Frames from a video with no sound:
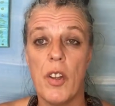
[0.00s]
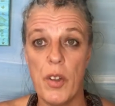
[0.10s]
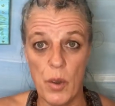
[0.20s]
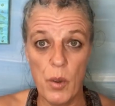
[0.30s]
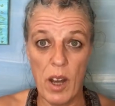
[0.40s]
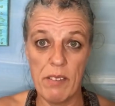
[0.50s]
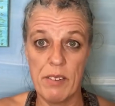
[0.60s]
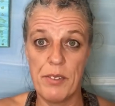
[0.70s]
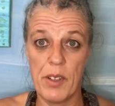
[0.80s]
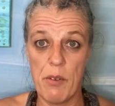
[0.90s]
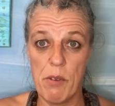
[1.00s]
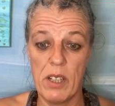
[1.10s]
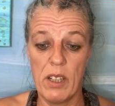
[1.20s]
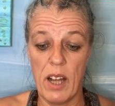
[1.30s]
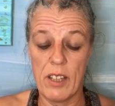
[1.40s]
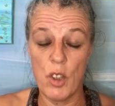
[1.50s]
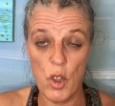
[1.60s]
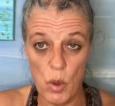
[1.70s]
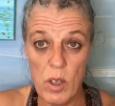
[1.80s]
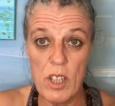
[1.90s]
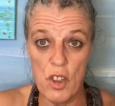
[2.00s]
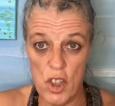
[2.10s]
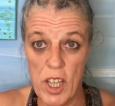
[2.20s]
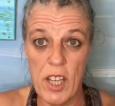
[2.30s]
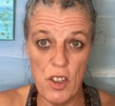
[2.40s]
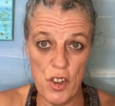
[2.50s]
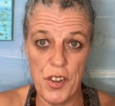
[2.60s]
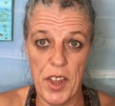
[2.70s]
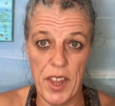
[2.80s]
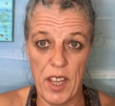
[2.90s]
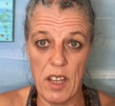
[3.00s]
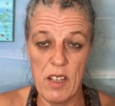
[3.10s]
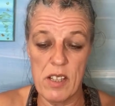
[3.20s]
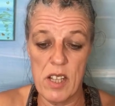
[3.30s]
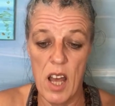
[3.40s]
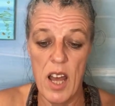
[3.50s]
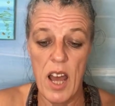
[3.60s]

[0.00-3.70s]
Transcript: you have a free will and you can change things,